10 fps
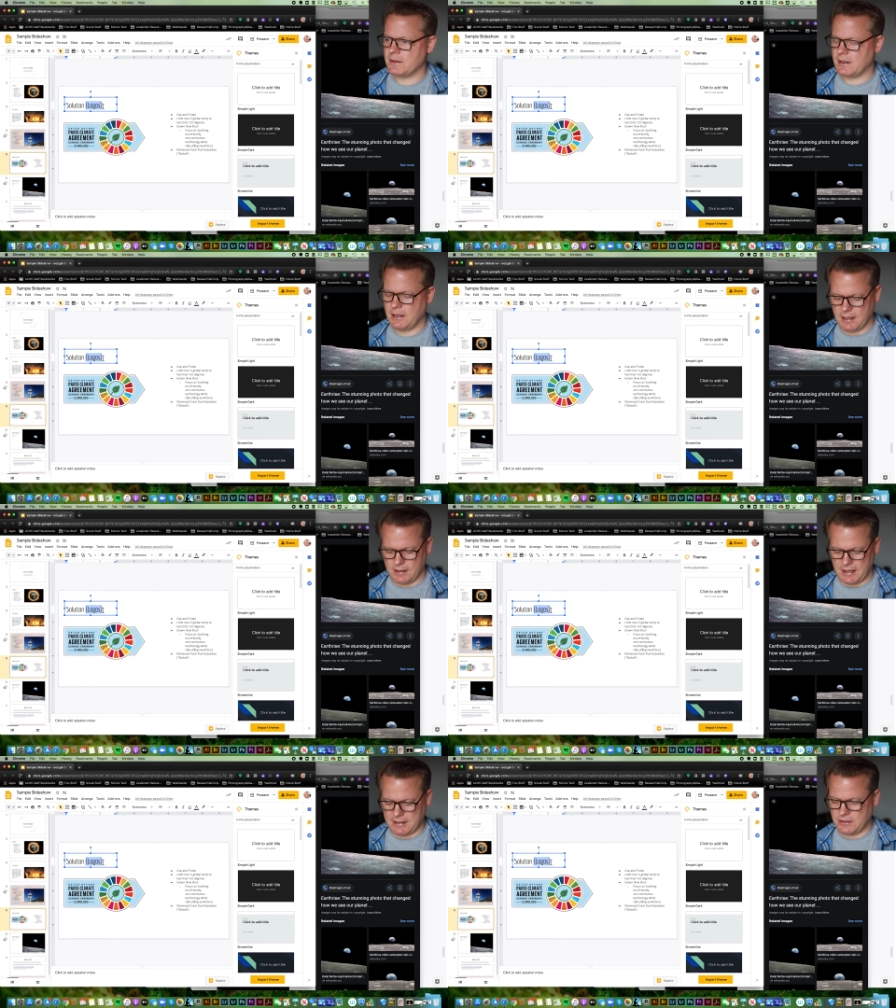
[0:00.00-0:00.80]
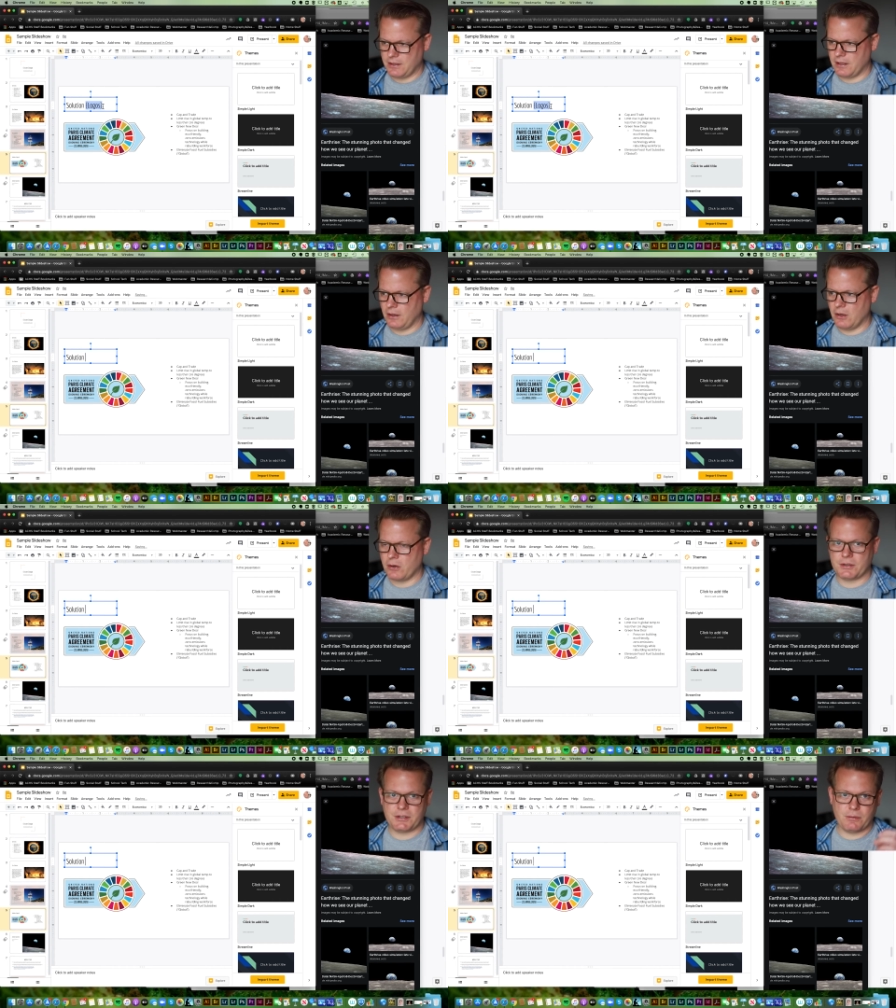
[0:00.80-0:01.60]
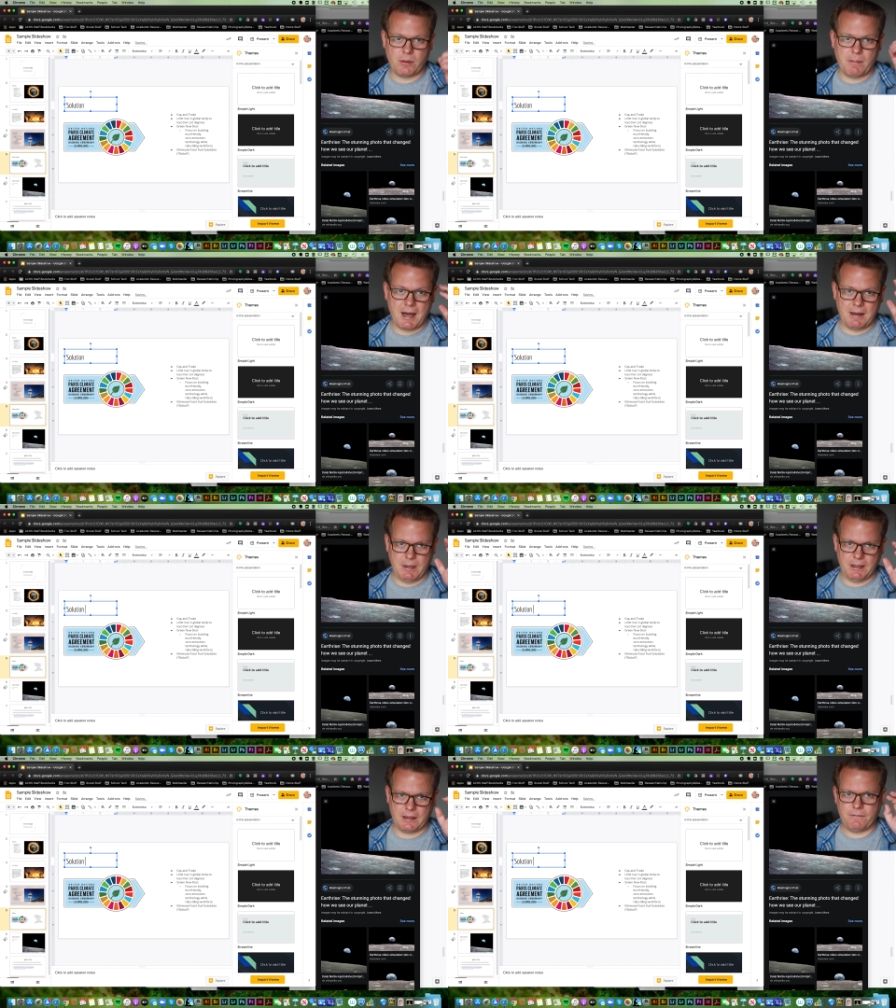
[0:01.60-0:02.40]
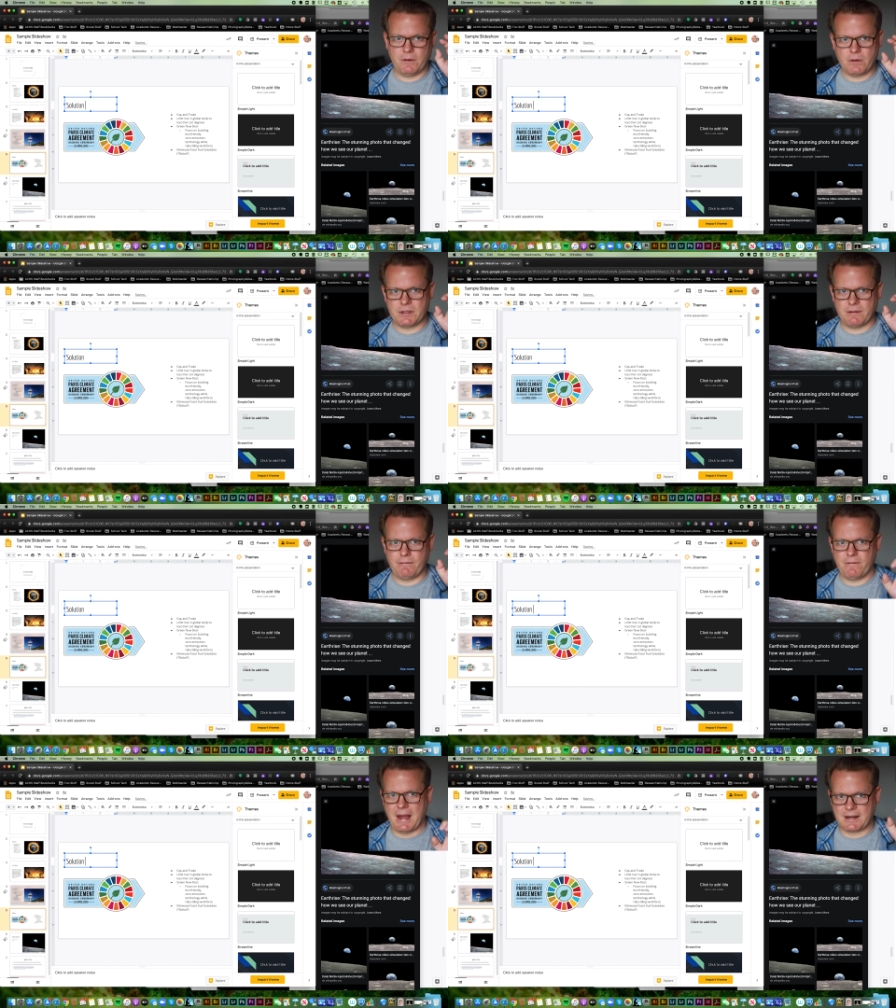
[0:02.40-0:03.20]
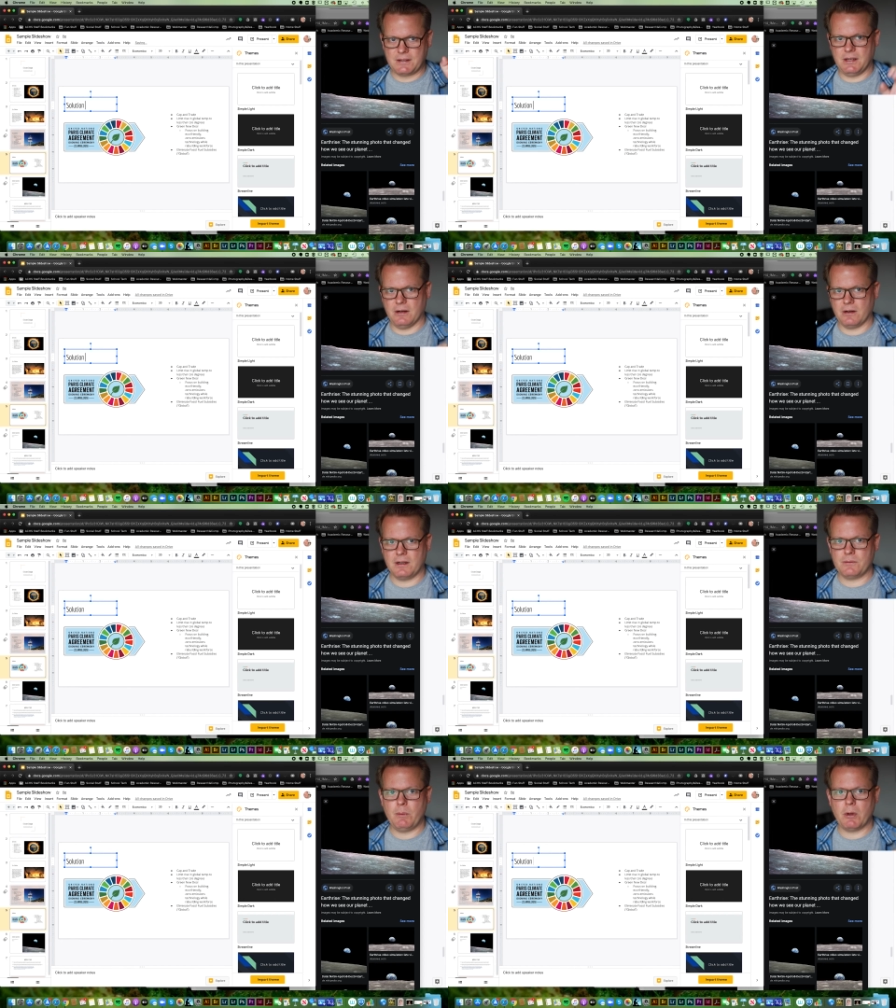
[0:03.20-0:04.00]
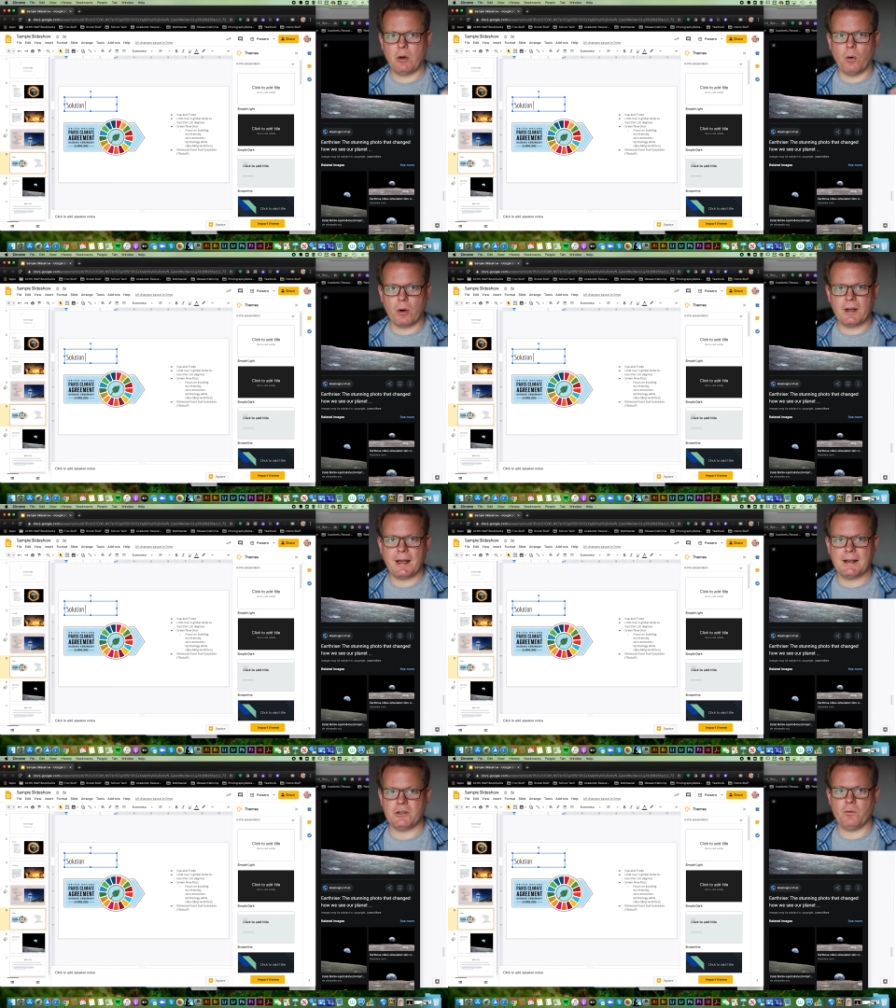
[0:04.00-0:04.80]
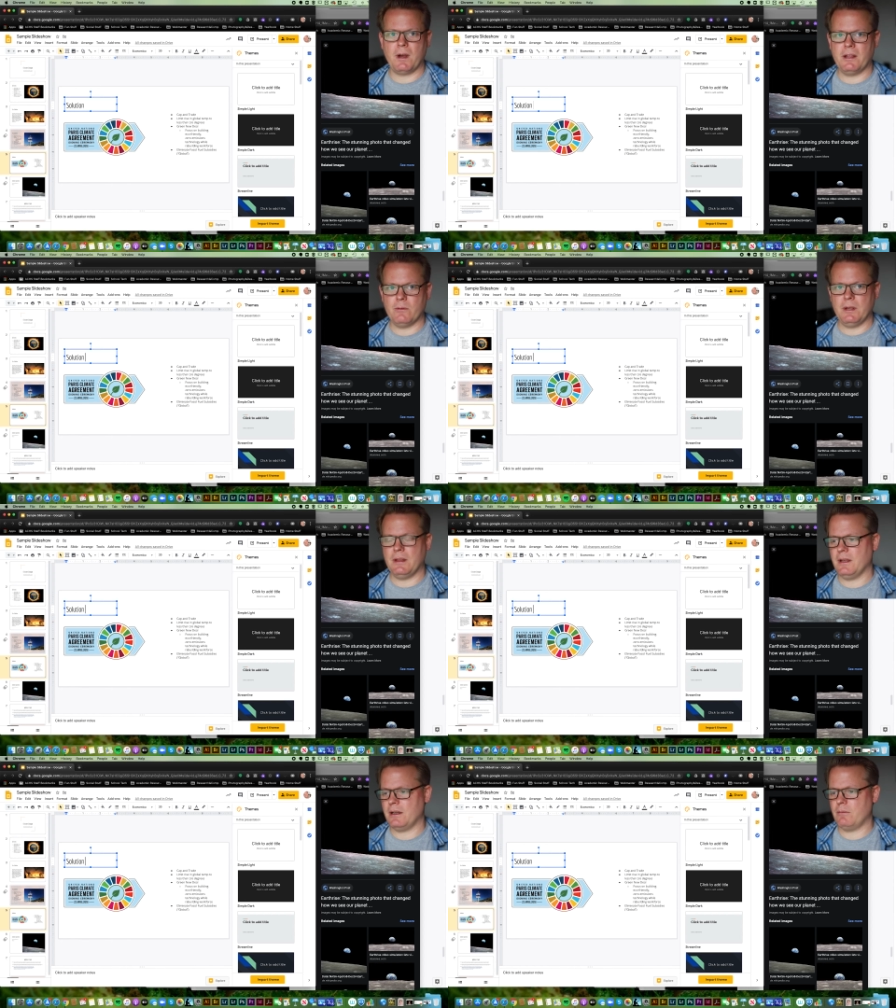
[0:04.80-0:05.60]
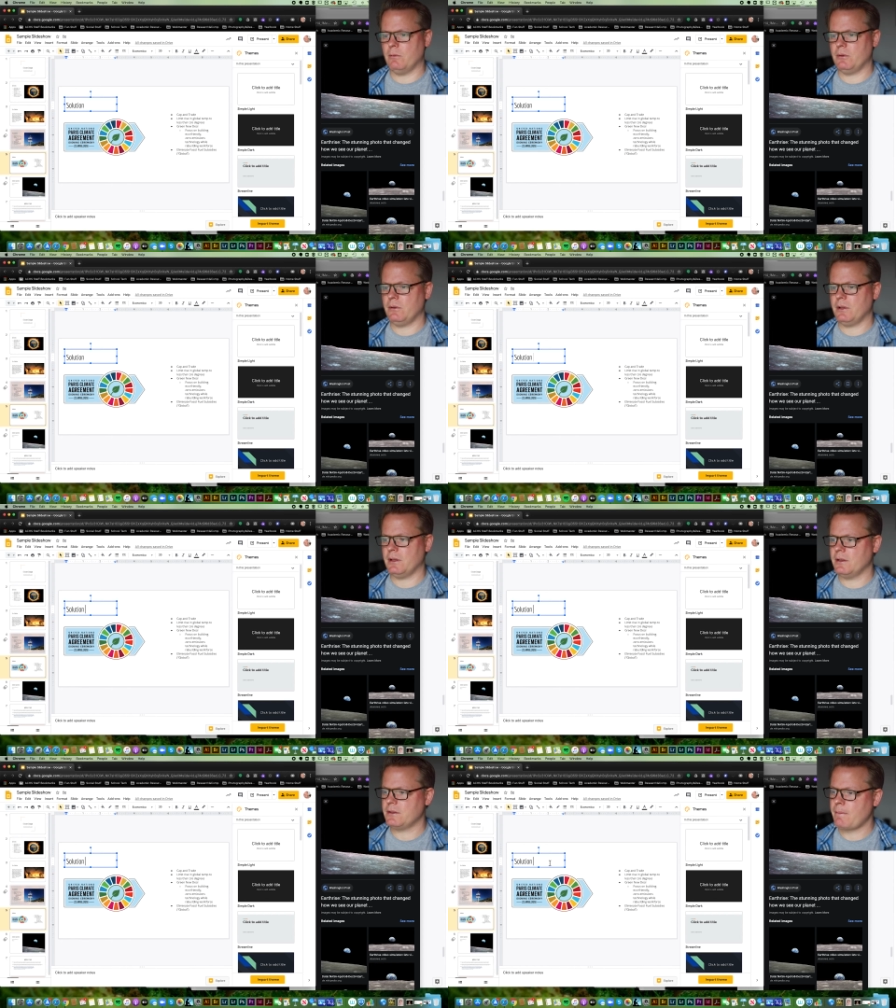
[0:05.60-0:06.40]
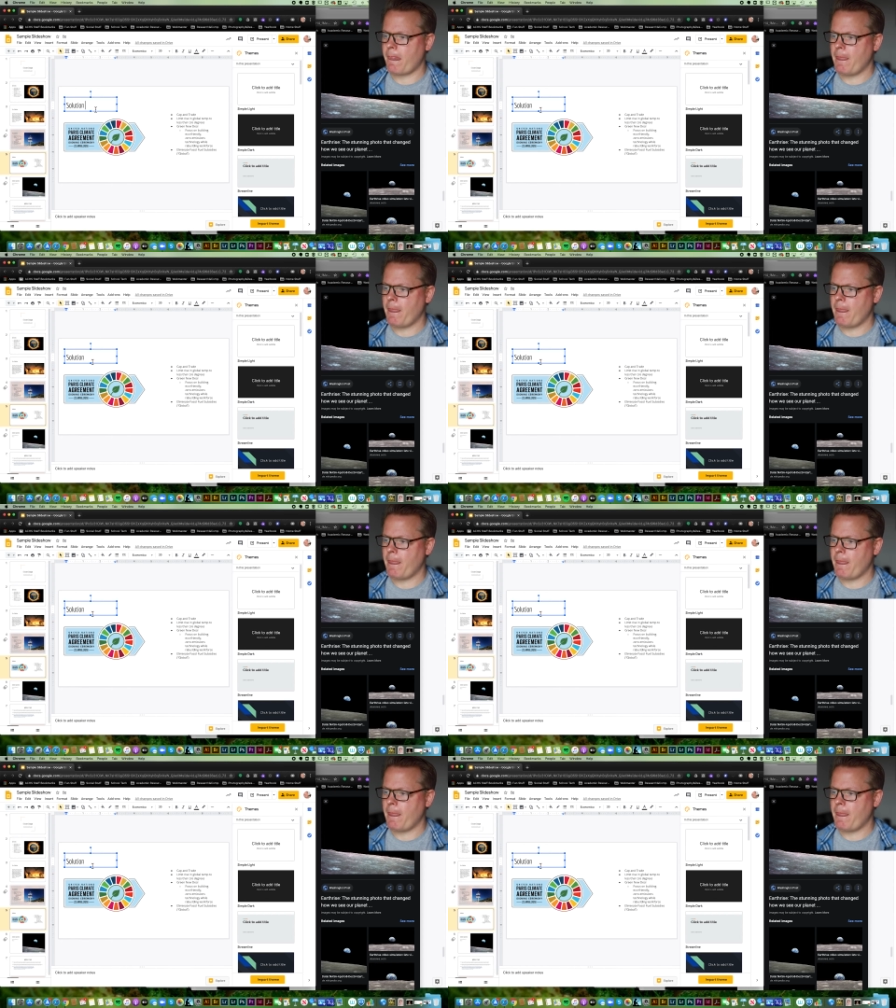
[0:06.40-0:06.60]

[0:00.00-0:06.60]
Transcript: again, that's the logos is to remind me, like, focus on facts here because we want to organize the way that we think when we're doing this.